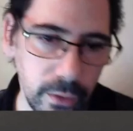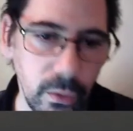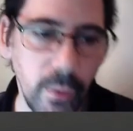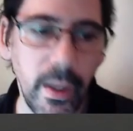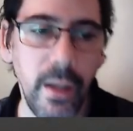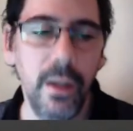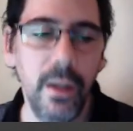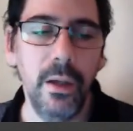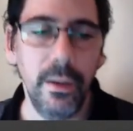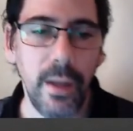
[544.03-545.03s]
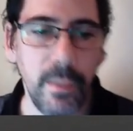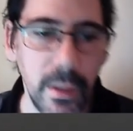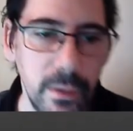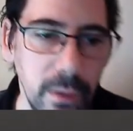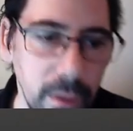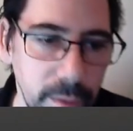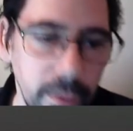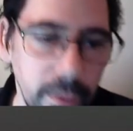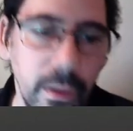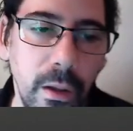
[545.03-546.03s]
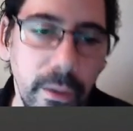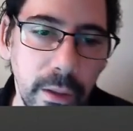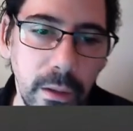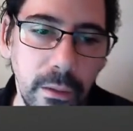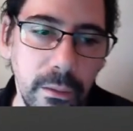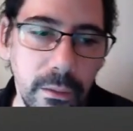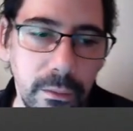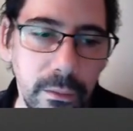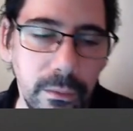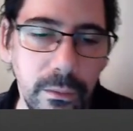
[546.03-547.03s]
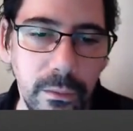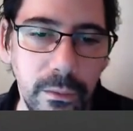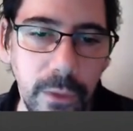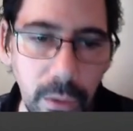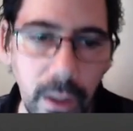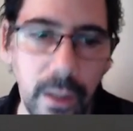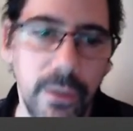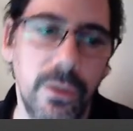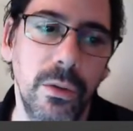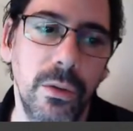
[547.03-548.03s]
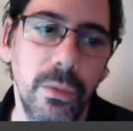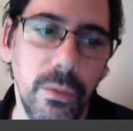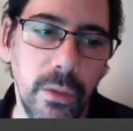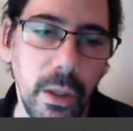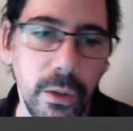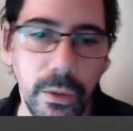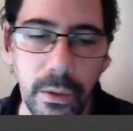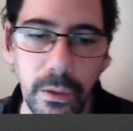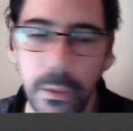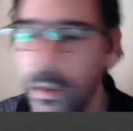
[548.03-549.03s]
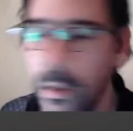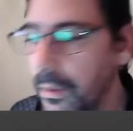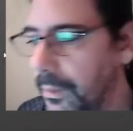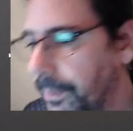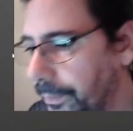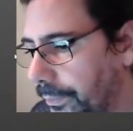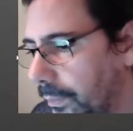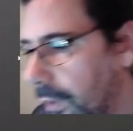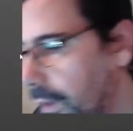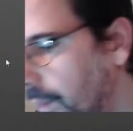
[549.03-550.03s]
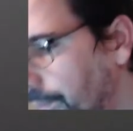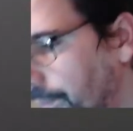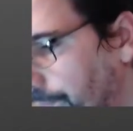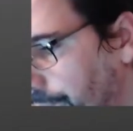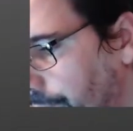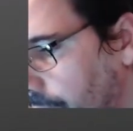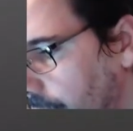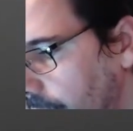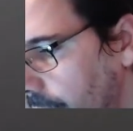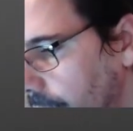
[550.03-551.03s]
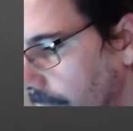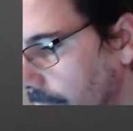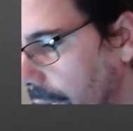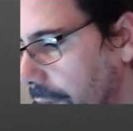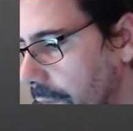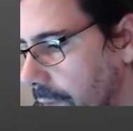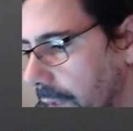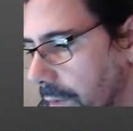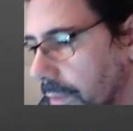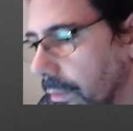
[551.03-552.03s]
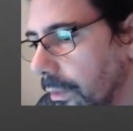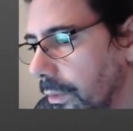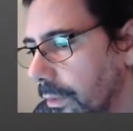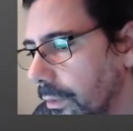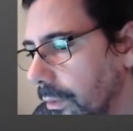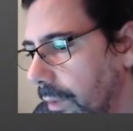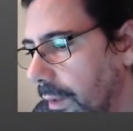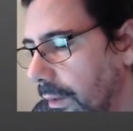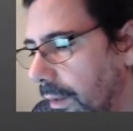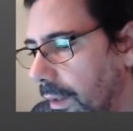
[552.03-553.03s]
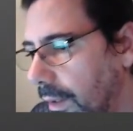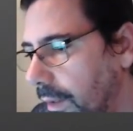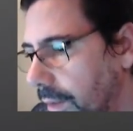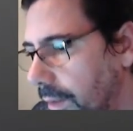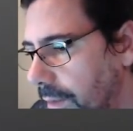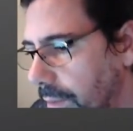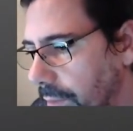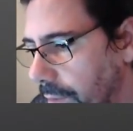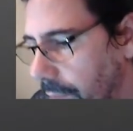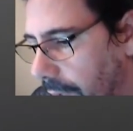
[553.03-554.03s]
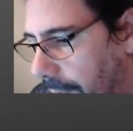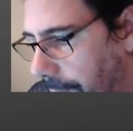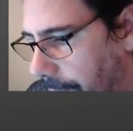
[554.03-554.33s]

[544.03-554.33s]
format, that means you're going to convert all the new lines to carriage return new lines. Okay, and there's lots of tools to do that.